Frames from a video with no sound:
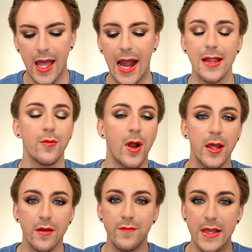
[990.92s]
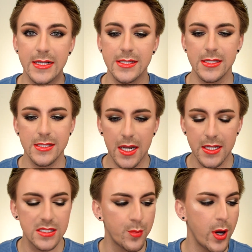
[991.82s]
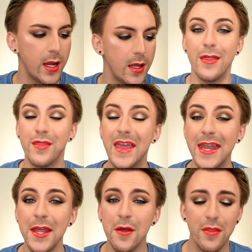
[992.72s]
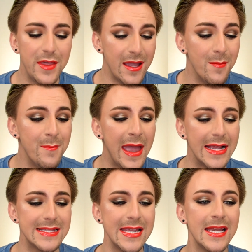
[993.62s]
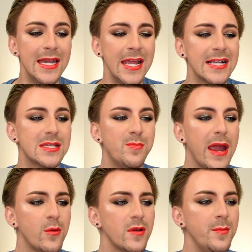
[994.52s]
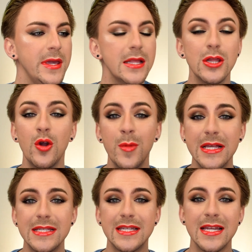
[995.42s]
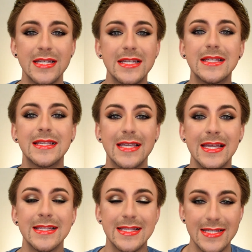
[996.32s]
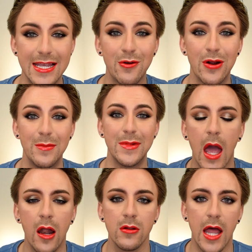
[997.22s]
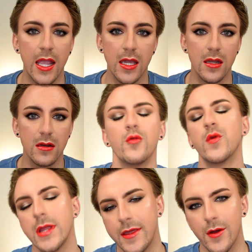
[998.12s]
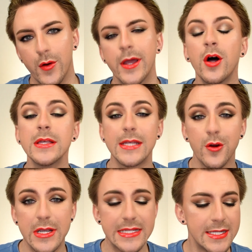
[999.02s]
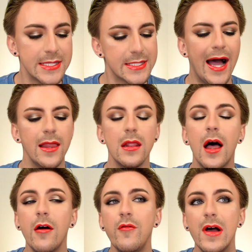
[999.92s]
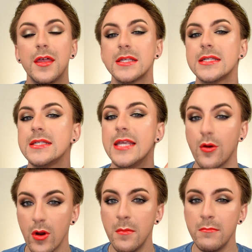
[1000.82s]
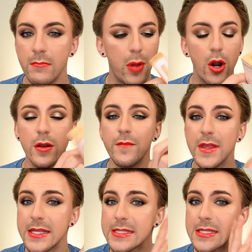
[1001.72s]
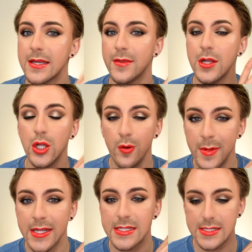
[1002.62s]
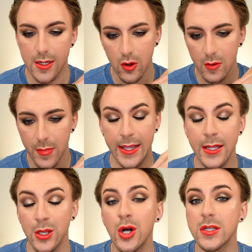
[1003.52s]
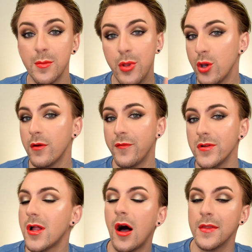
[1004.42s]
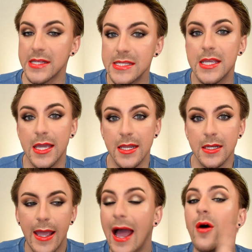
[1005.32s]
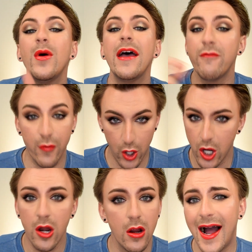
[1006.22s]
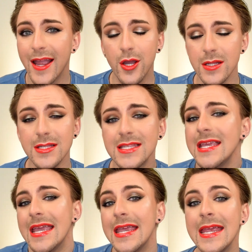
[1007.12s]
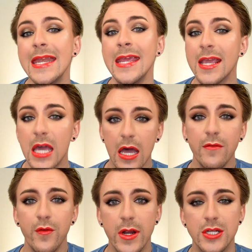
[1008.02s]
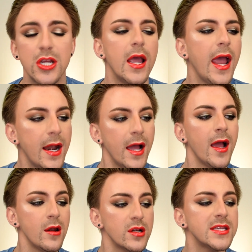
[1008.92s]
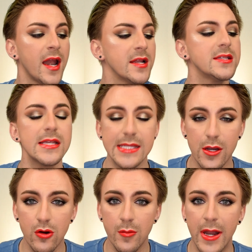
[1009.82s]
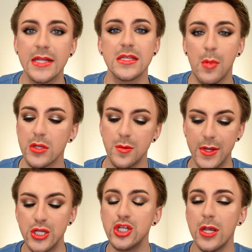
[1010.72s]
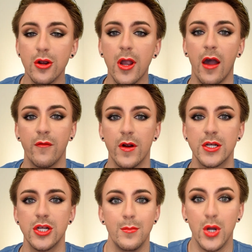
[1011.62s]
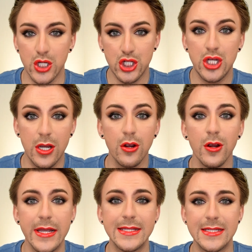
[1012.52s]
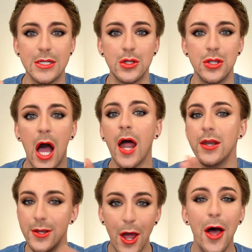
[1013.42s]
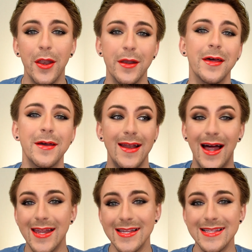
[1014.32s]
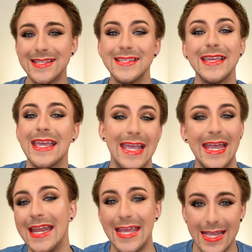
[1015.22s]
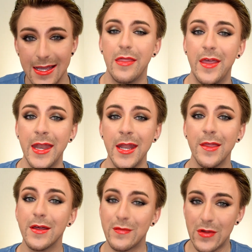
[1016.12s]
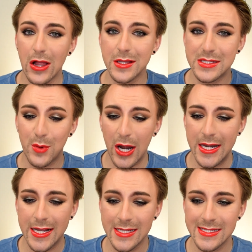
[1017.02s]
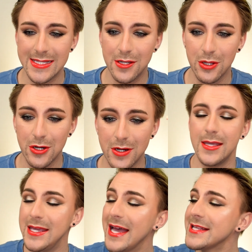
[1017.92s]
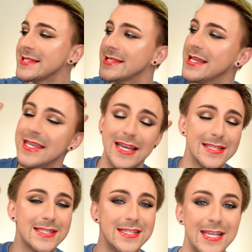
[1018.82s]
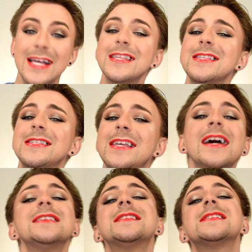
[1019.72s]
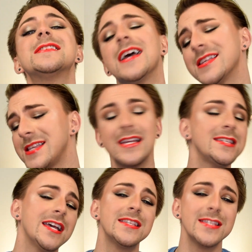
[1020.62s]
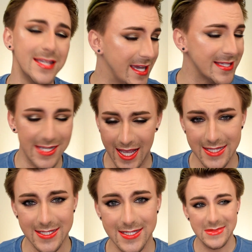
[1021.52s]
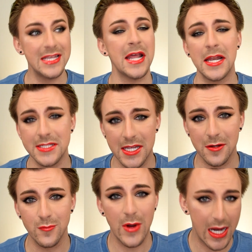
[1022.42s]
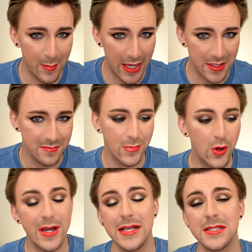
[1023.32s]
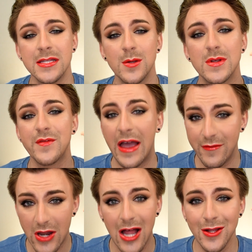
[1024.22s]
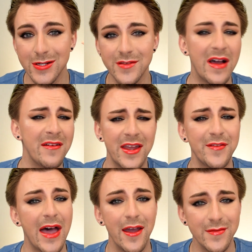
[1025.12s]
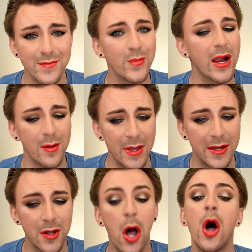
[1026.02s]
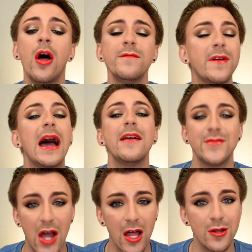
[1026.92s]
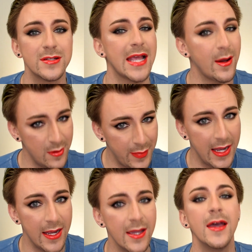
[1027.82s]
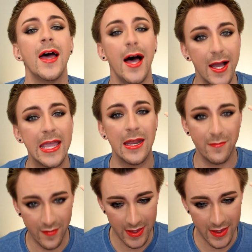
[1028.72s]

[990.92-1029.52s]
Hyaluronic Fix Setting Spray. Then the amazing NYX Bare With Me Luminous Tinted Skin Serum. I don't like it. Really though, in all seriousness, I love the serum part of this, the luminous serum. It looked beautiful on the skin. However, I couldn't see any coverage. And I understand it's a serum and it's supposed to be sheer coverage, but sheer is still not none. And I didn't see any. Then the Flawless Brightening Concealer. Yes, yes, yes, yes, yes, yes, yes, yes, yes. 10 out of 10, recommend. Or I guess since it $5, 5 out of 5, recommend. All $5 I would pay again for